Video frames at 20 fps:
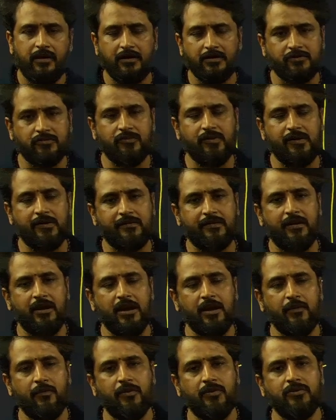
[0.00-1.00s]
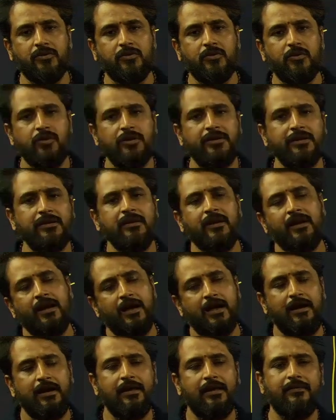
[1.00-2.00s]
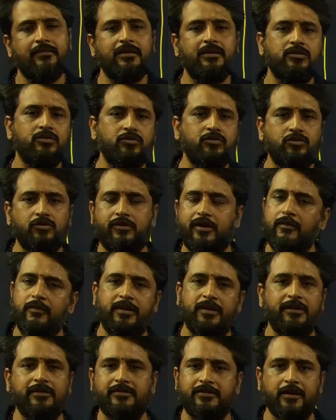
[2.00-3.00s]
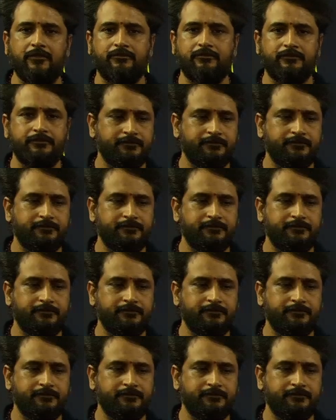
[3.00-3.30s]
Students are able to do it in less than 2 to 3 minutes time.